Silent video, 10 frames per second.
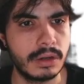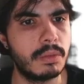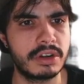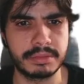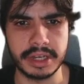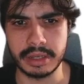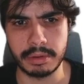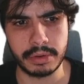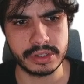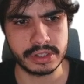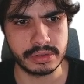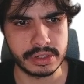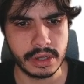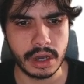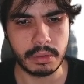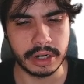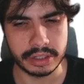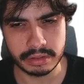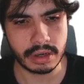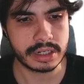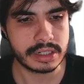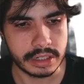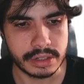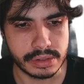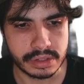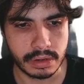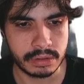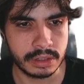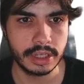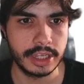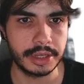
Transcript: on one of my Git repositories where I do actually use Conan.